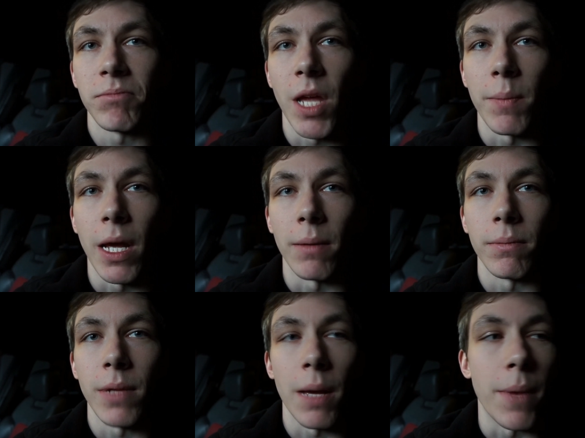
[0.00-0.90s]
I'm not
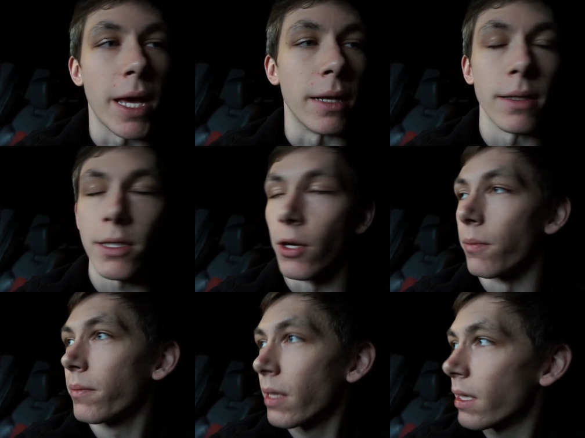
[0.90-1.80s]
mad. So
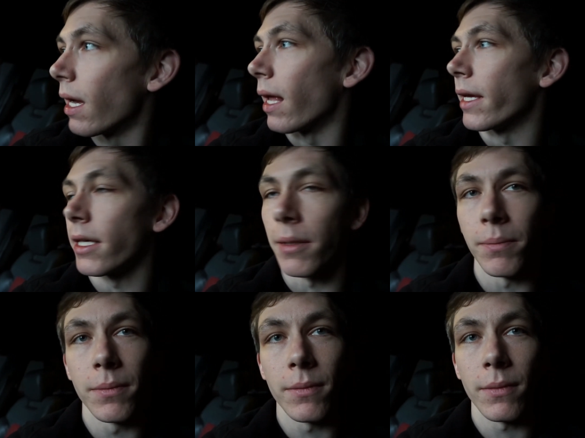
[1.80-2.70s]
I like it.
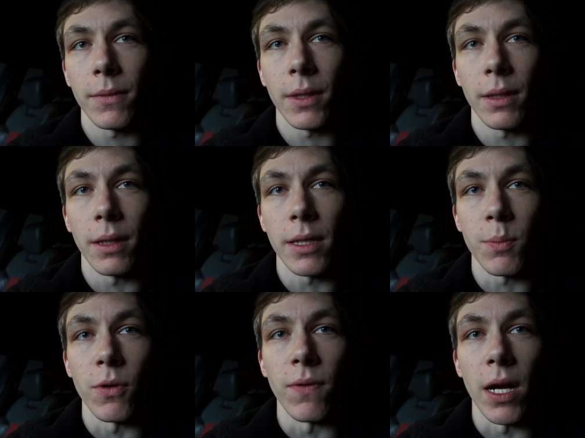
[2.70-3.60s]
Let's
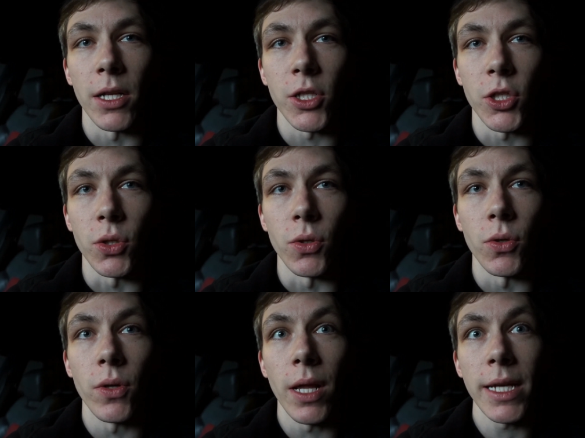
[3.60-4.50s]
move on
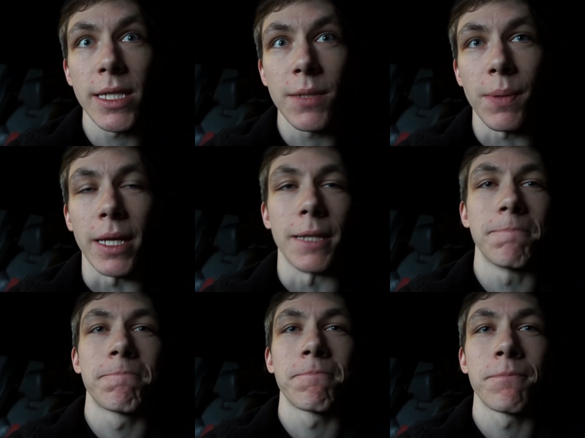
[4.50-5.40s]
to the license plate.
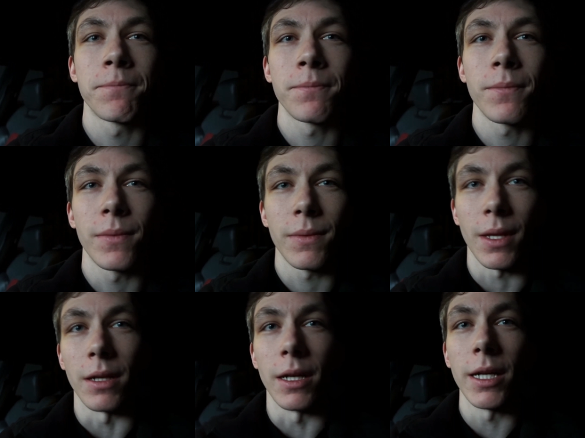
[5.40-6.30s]

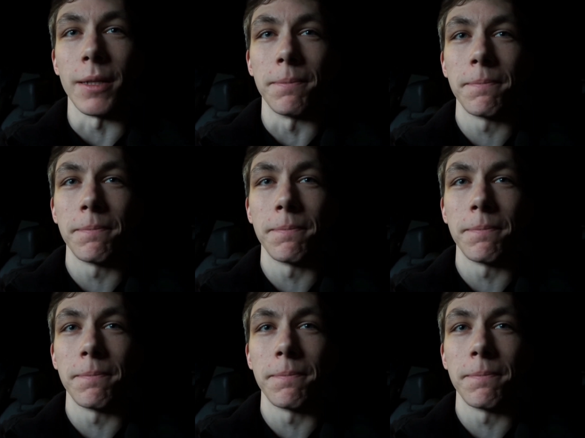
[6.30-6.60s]
All right.